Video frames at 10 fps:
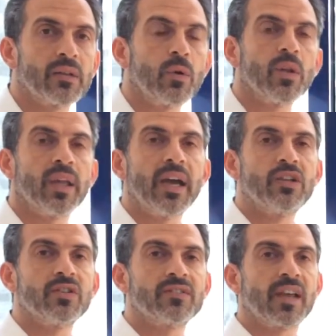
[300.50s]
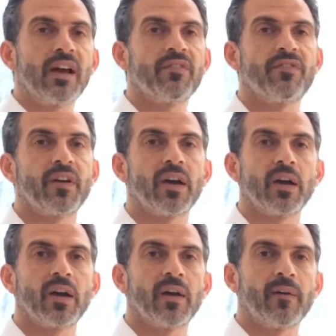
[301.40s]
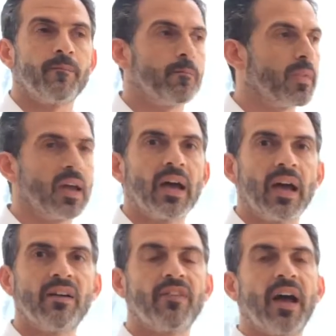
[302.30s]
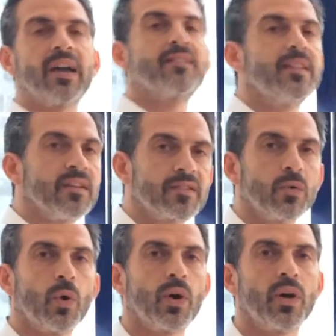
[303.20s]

all the agents have access